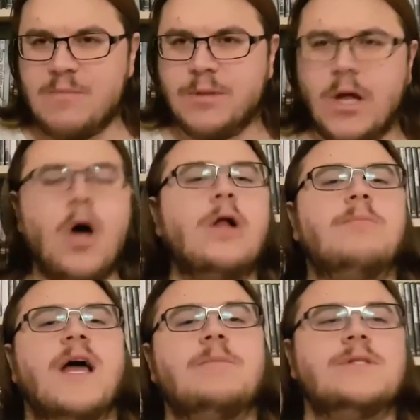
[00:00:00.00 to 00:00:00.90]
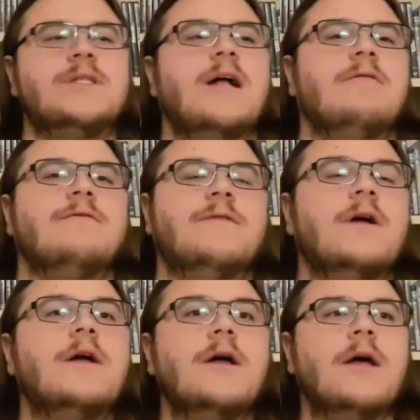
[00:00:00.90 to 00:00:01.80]
people all by himself
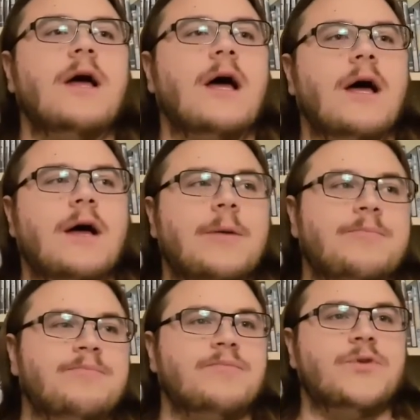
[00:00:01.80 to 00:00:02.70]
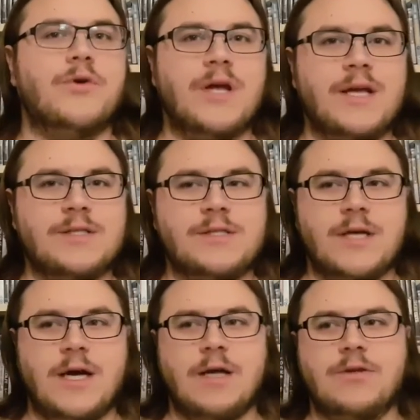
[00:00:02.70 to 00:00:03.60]
um, during
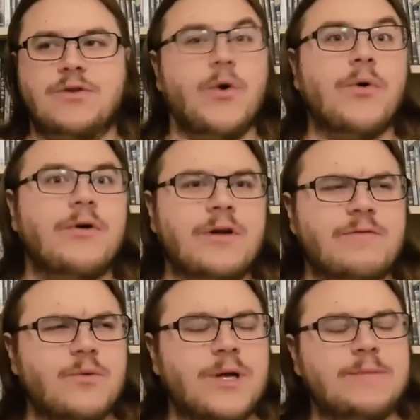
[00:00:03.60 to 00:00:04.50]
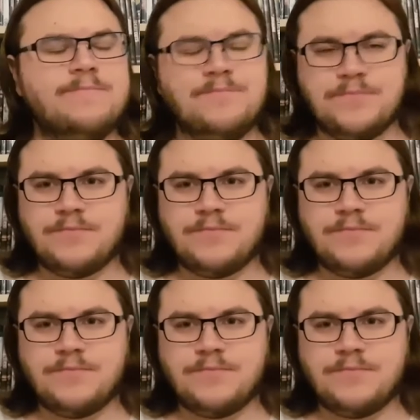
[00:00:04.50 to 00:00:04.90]
his uh, tour, if you will.